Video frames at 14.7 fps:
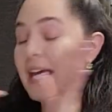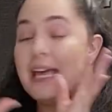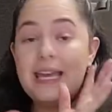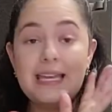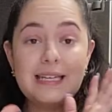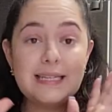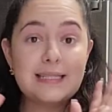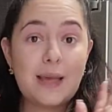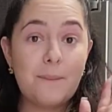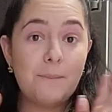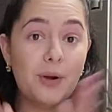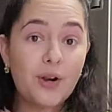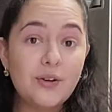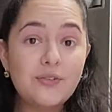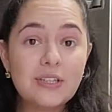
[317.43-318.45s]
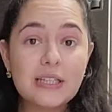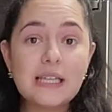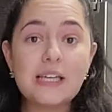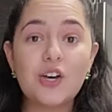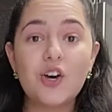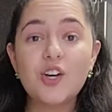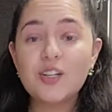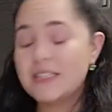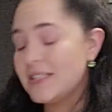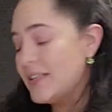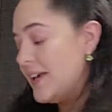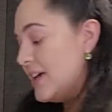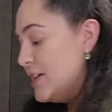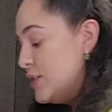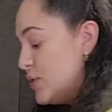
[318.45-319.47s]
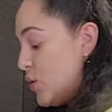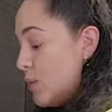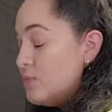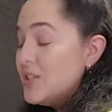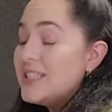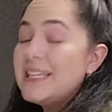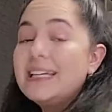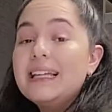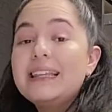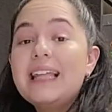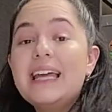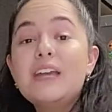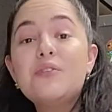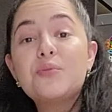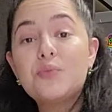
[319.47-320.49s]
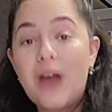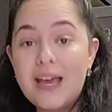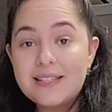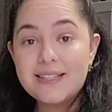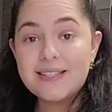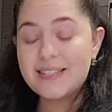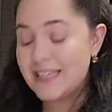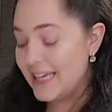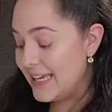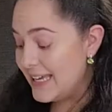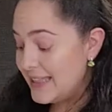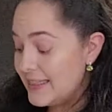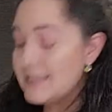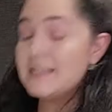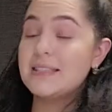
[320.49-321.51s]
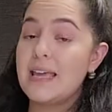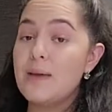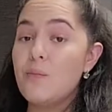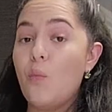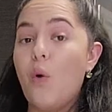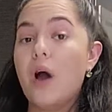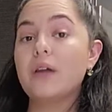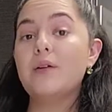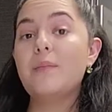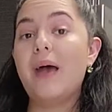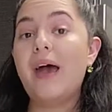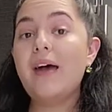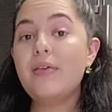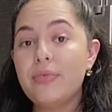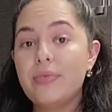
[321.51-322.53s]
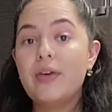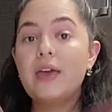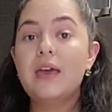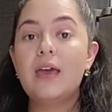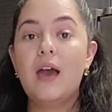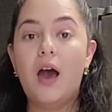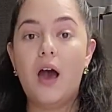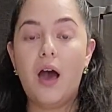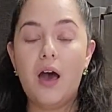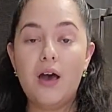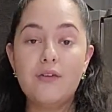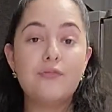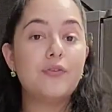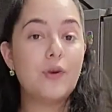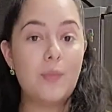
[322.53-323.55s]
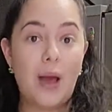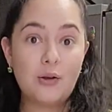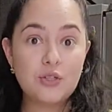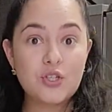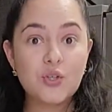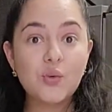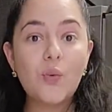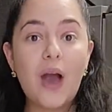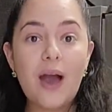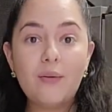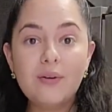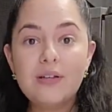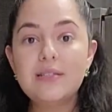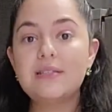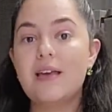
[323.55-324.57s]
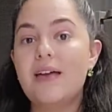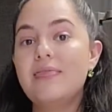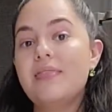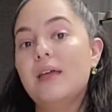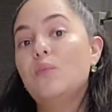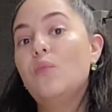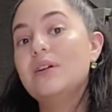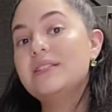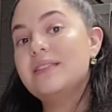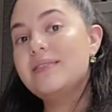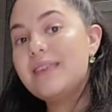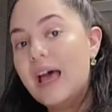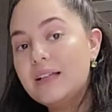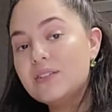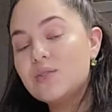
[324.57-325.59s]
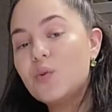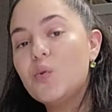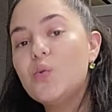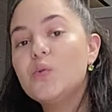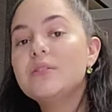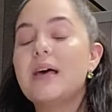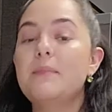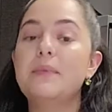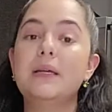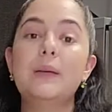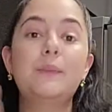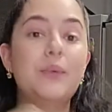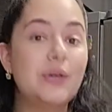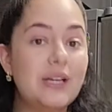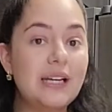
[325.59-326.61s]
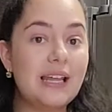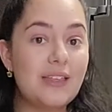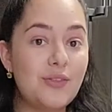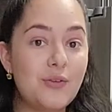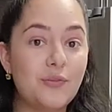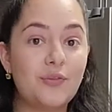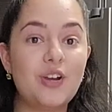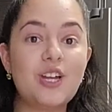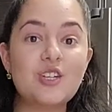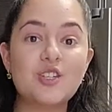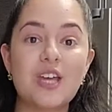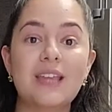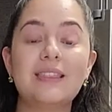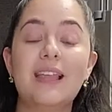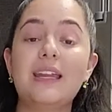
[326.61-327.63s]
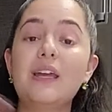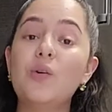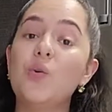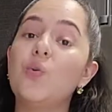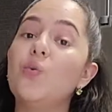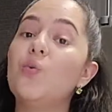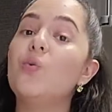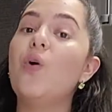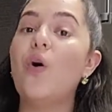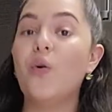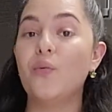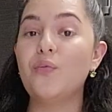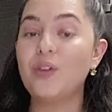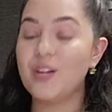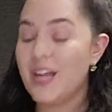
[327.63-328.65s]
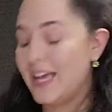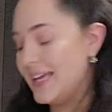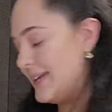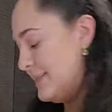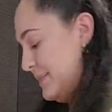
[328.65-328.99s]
It is perfectly cooked, so I'm just gonna let it rest in the same water bath for about 2 hours, and then once that's cooled, I'm gonna put it in the fridge and let it cool overnight.